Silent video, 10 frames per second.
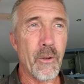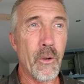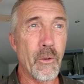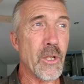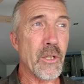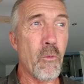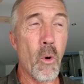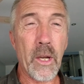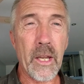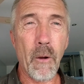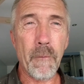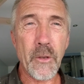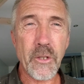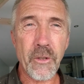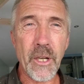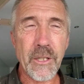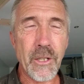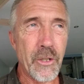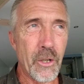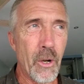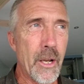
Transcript: who just walk in off the street to do